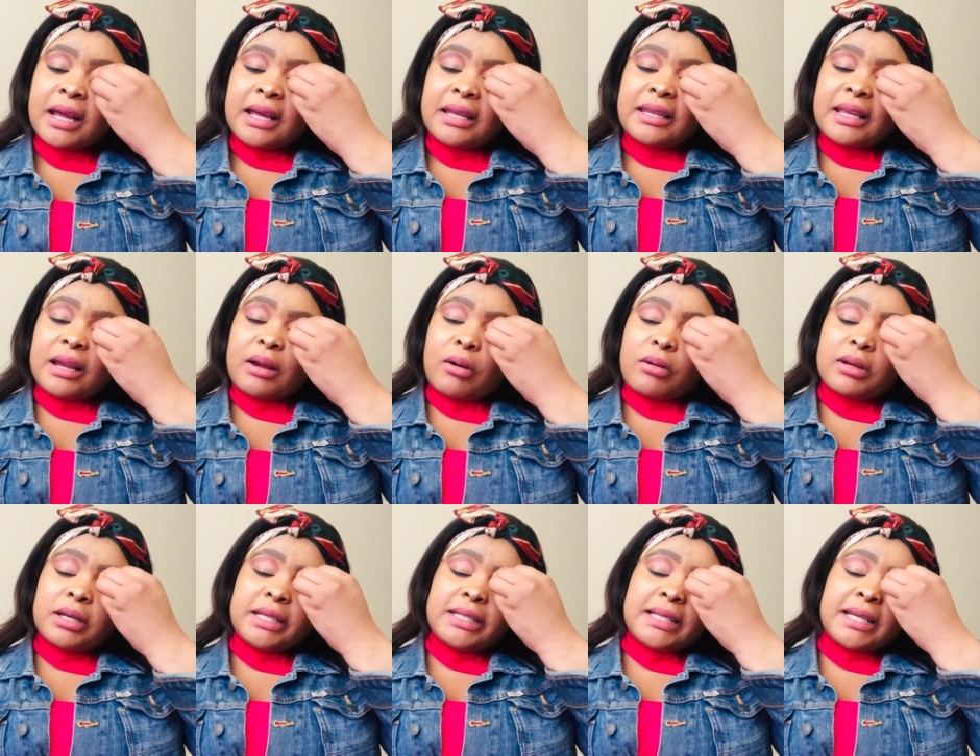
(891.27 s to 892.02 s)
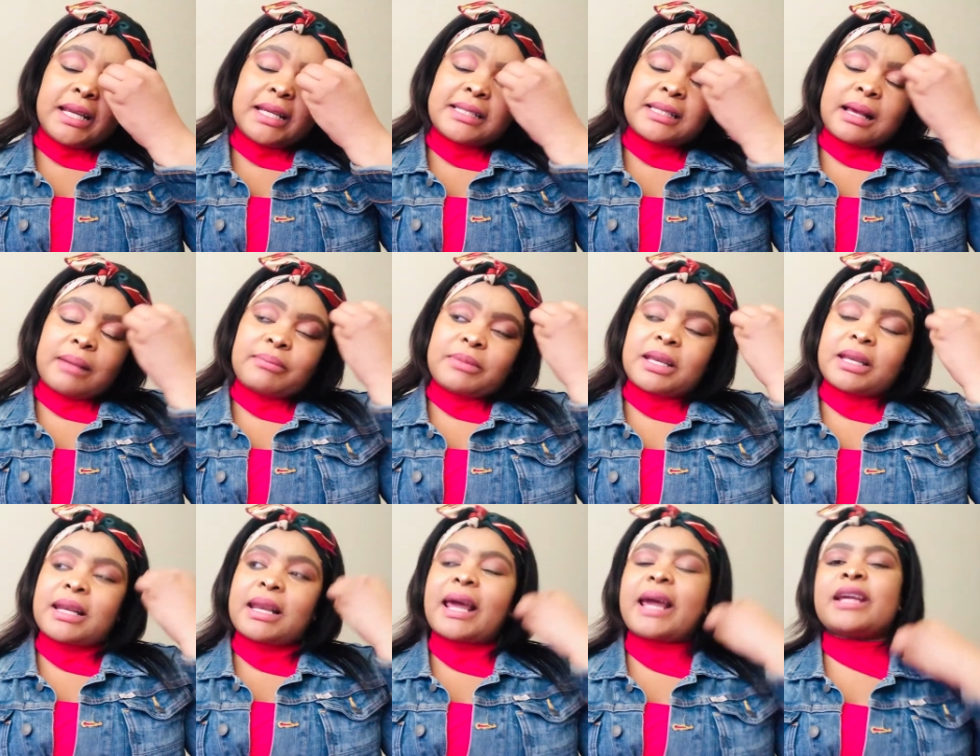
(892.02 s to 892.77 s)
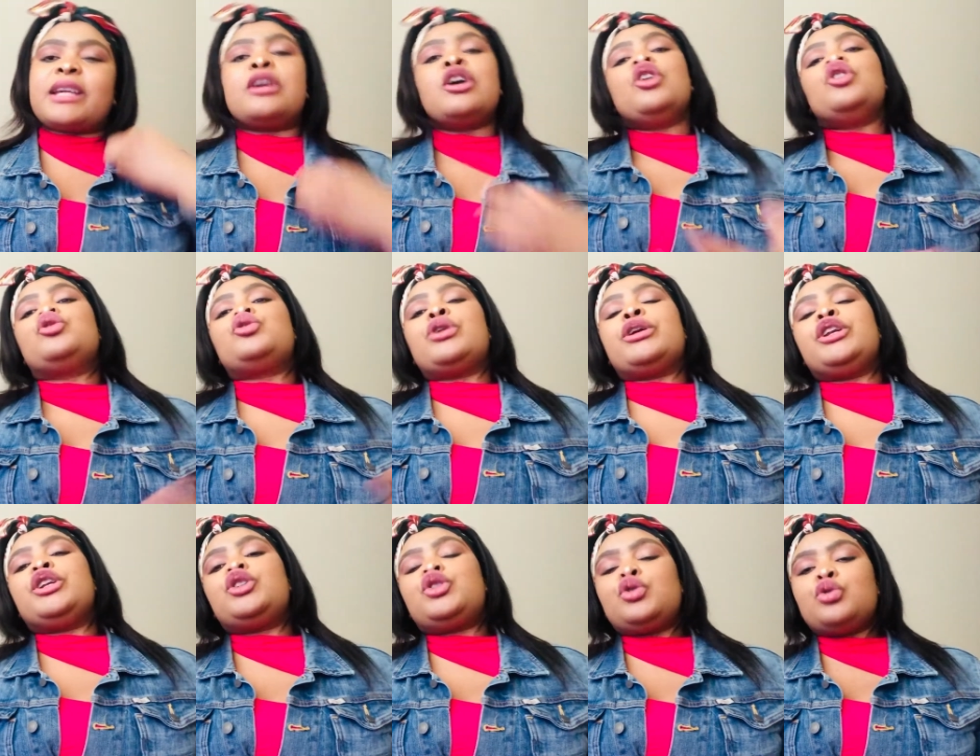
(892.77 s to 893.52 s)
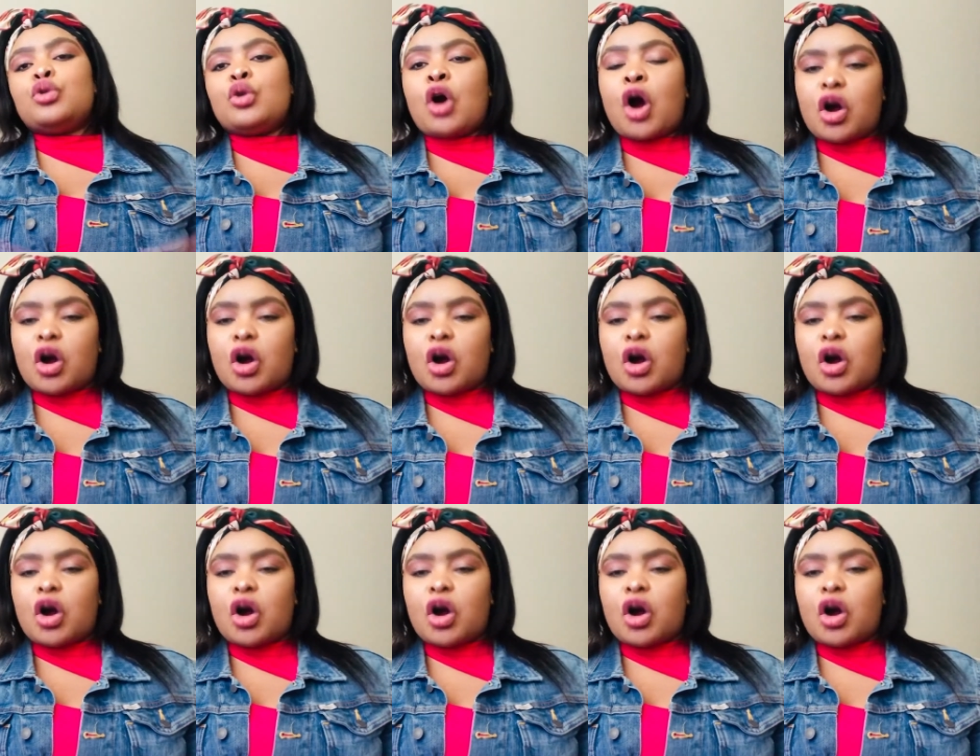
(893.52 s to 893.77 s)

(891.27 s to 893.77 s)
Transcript: they only take something like 22